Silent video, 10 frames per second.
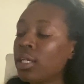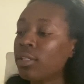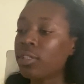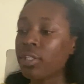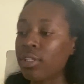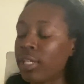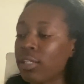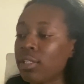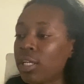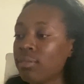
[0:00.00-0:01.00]
Look at the
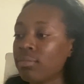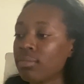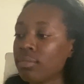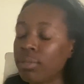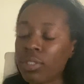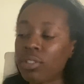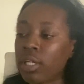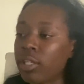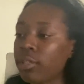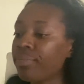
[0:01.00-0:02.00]
neckline. I mean,
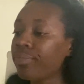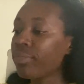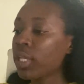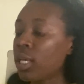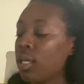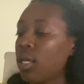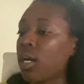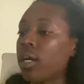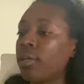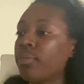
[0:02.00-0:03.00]
study it.
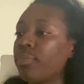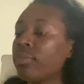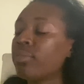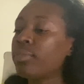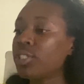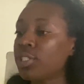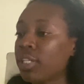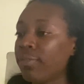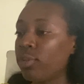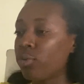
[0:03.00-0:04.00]
But just to
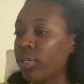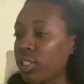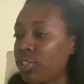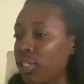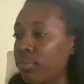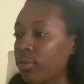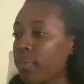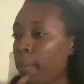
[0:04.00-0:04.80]
give you a quick example.